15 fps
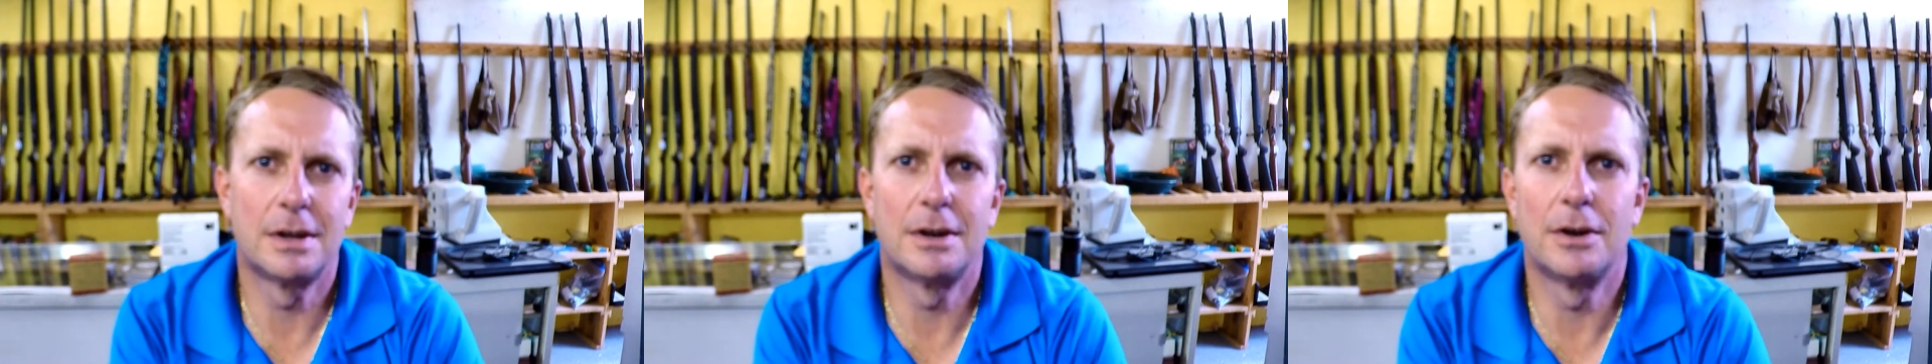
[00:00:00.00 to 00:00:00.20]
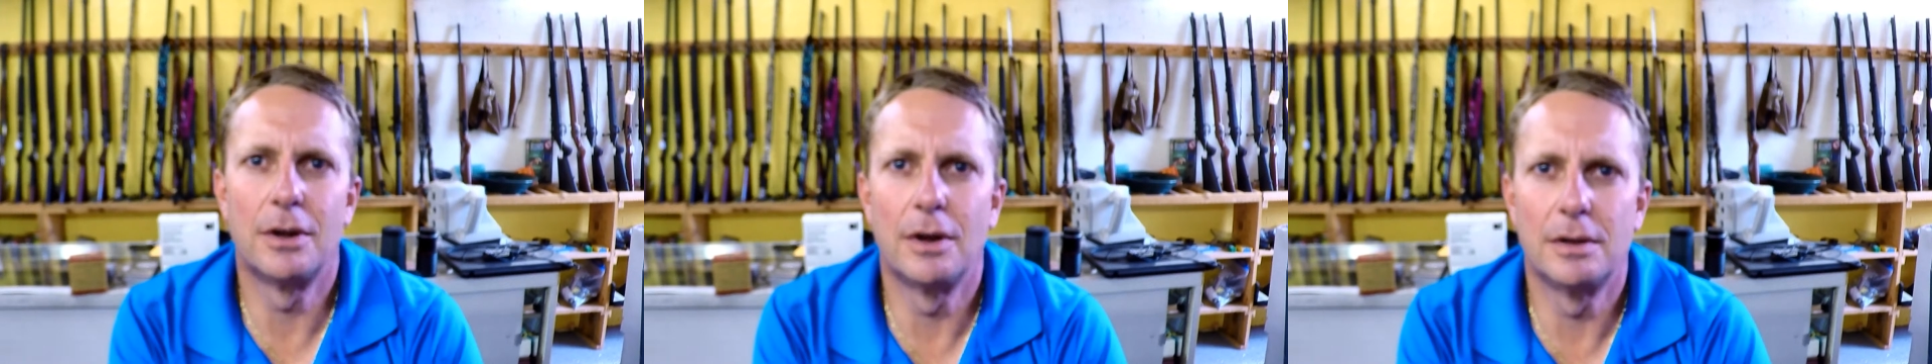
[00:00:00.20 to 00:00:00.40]
I
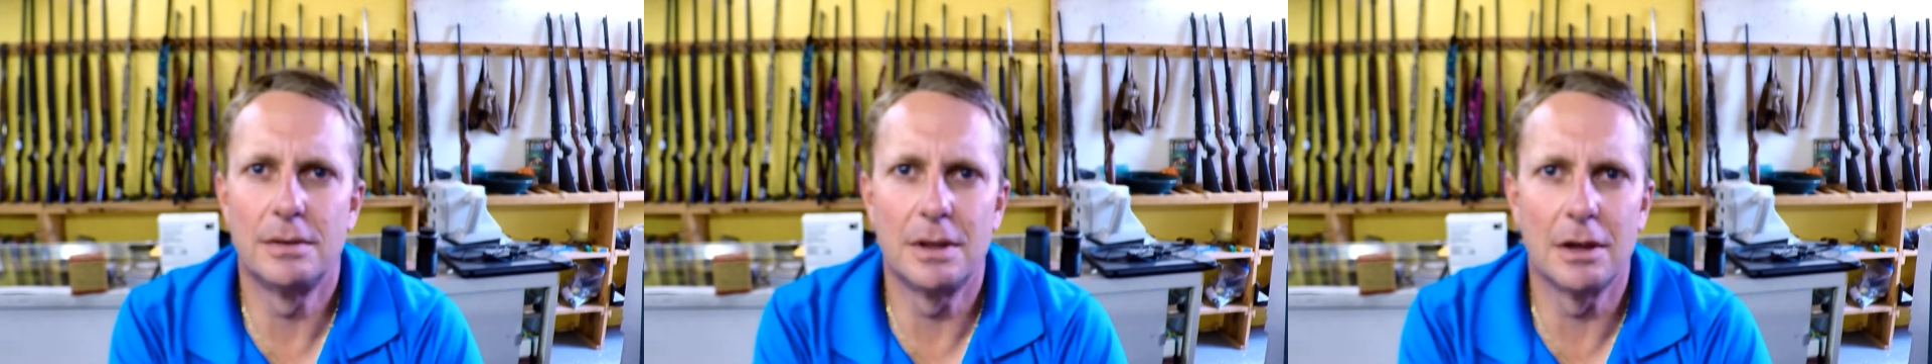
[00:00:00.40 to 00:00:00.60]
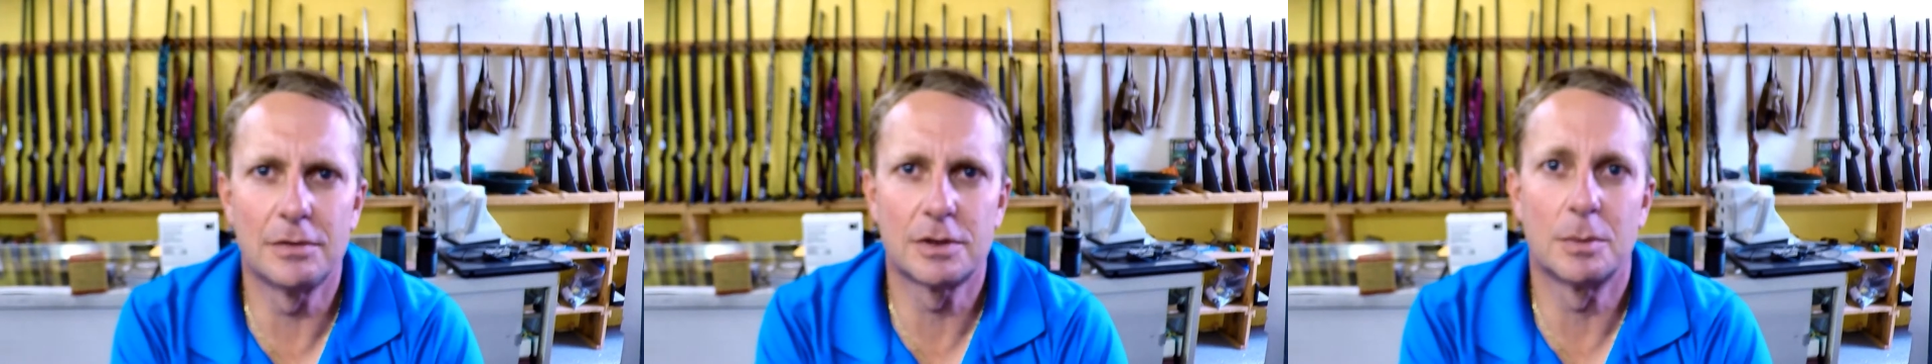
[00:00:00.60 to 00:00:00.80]
don't know,
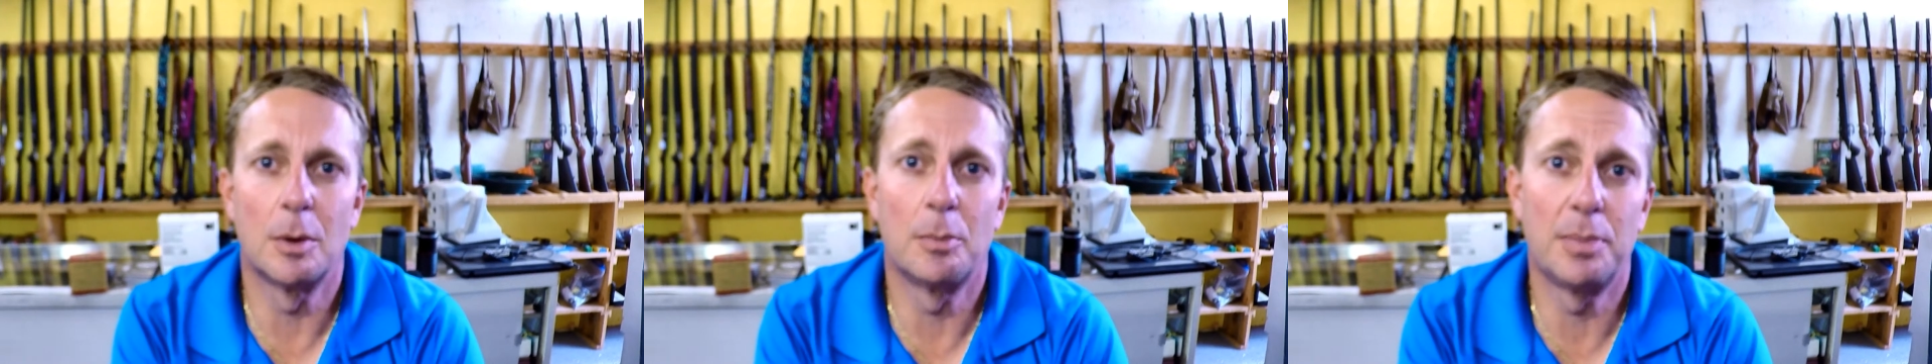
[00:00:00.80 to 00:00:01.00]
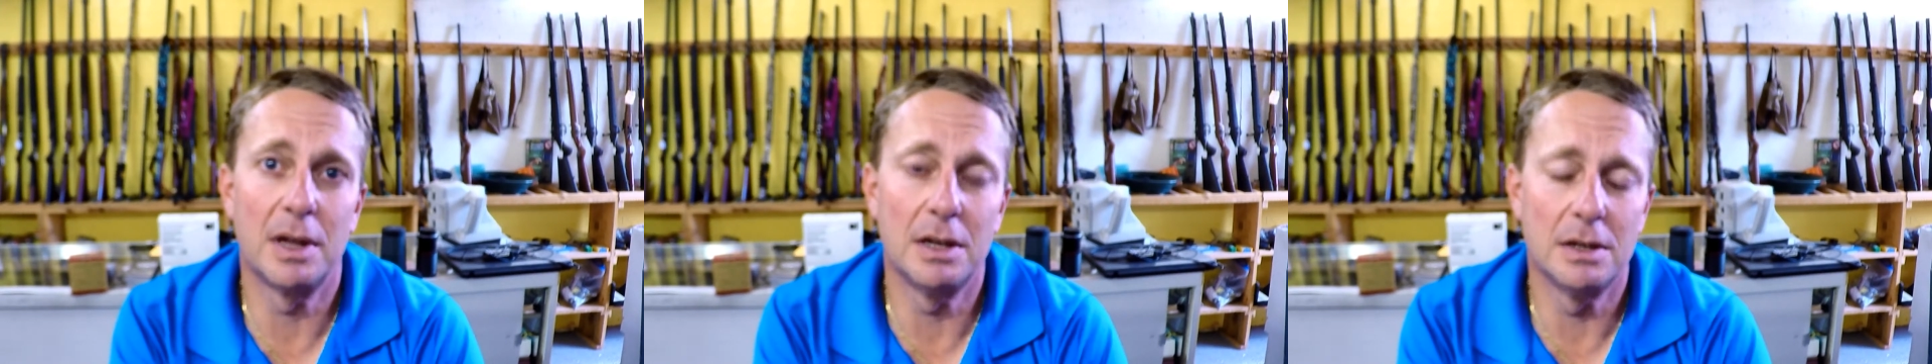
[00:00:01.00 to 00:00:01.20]
I'd love some
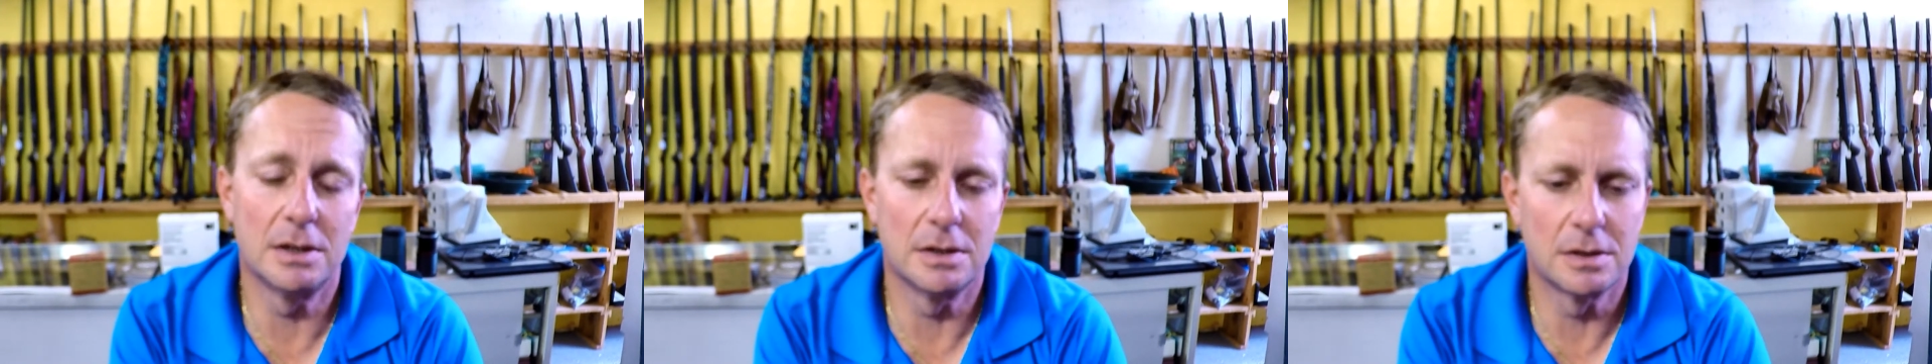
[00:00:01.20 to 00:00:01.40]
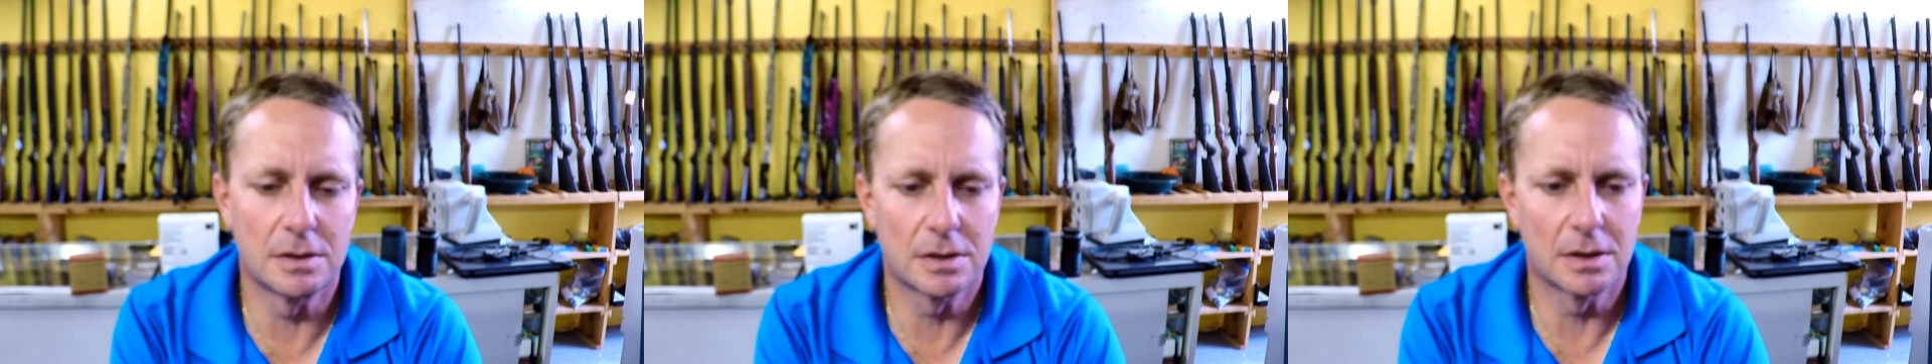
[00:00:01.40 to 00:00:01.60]

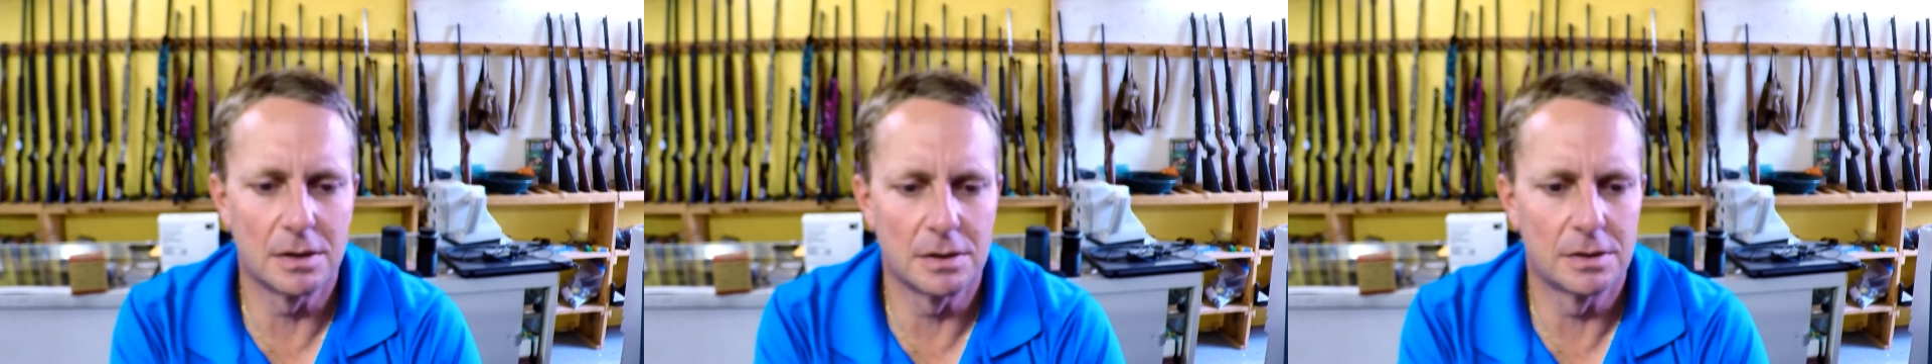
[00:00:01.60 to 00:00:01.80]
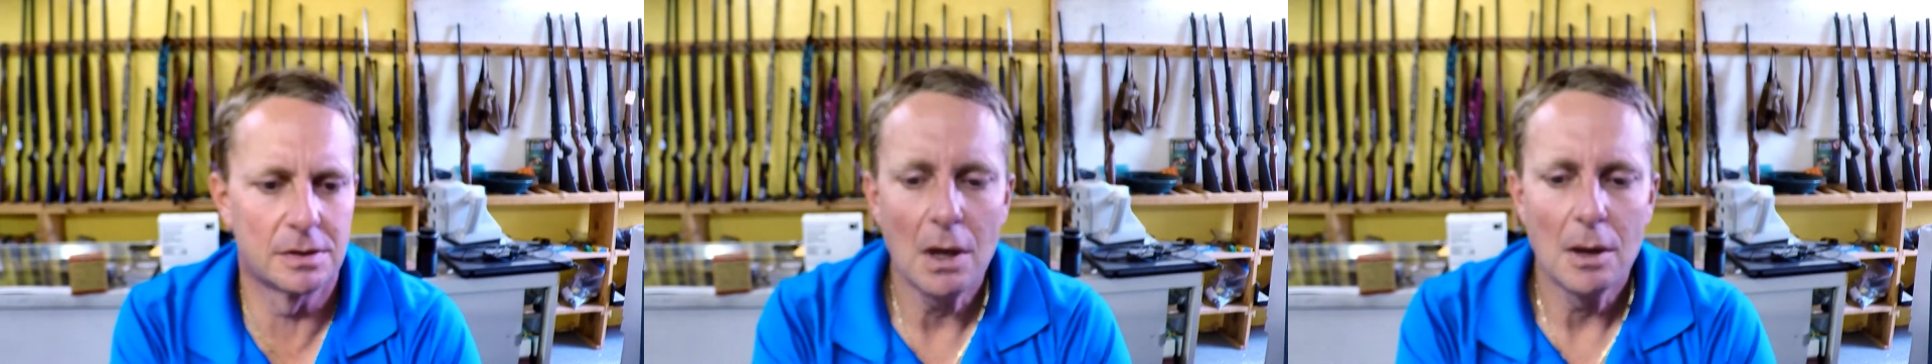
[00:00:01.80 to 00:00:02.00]
opinions
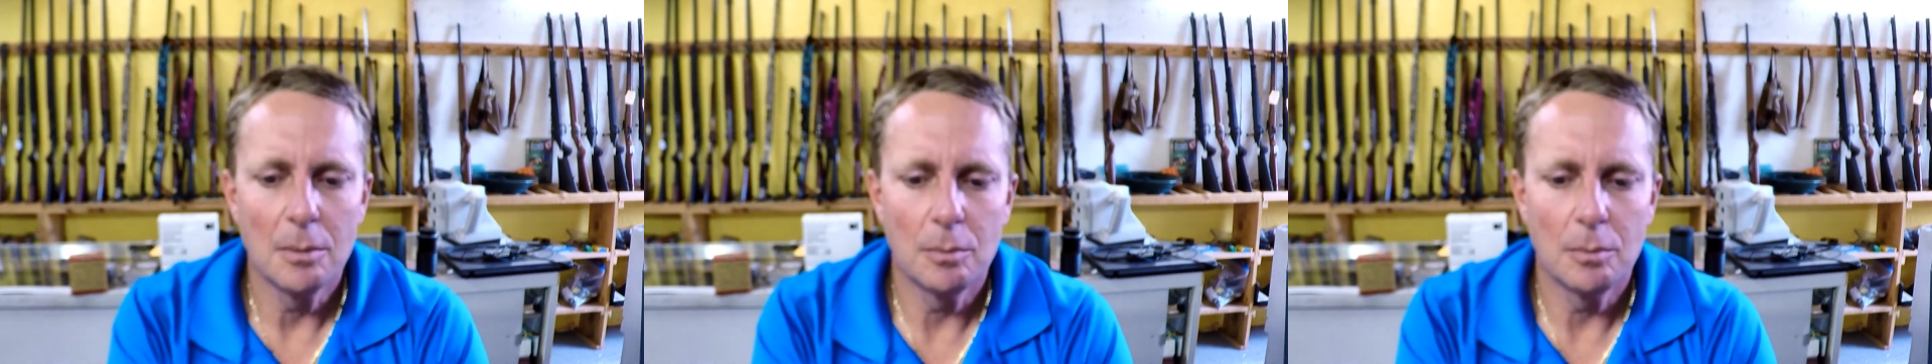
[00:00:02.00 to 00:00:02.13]
because